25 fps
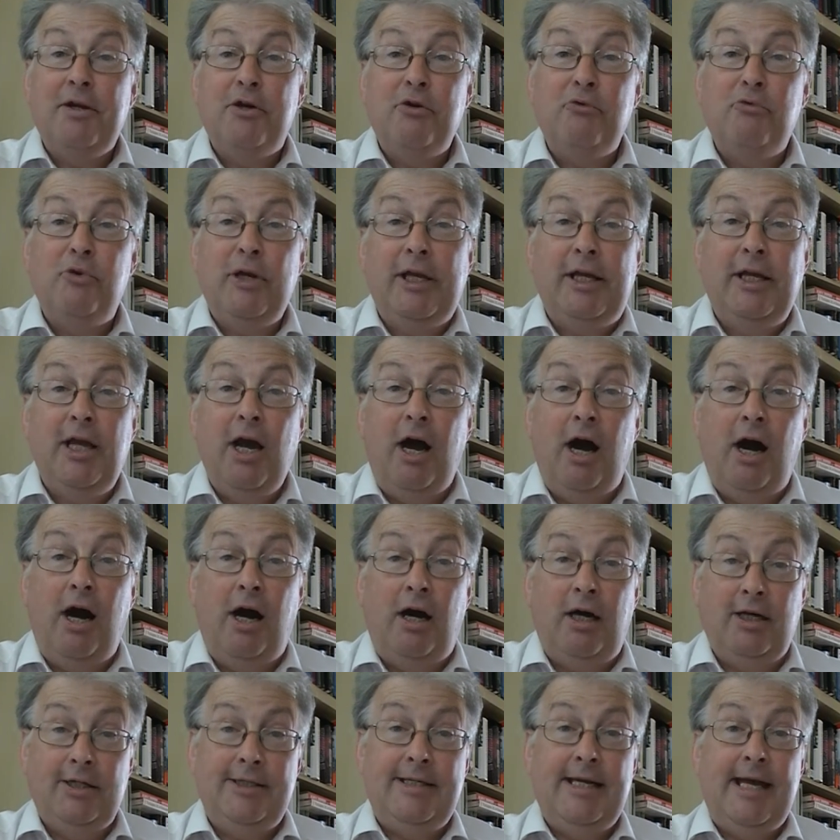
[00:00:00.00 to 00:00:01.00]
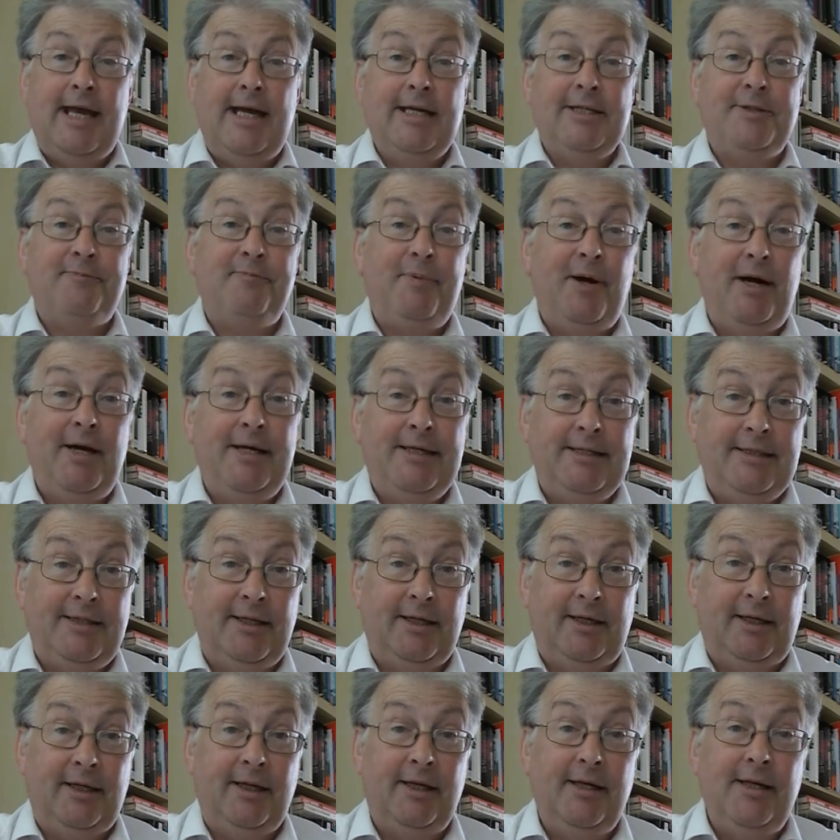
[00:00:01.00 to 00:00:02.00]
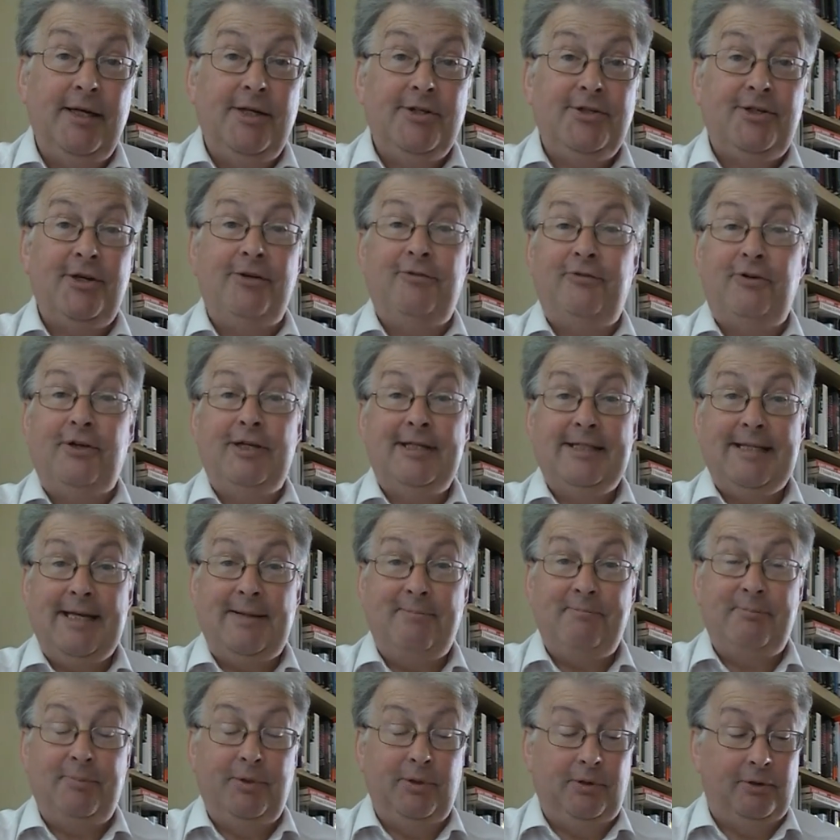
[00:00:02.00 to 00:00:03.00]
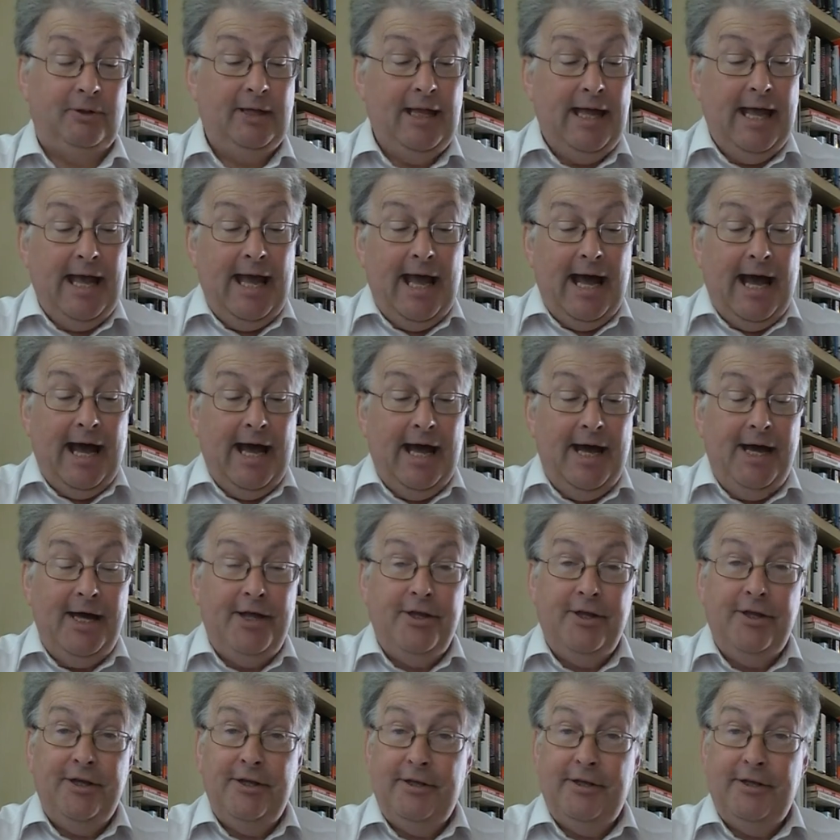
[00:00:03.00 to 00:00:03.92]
regard as binding. So, for example, there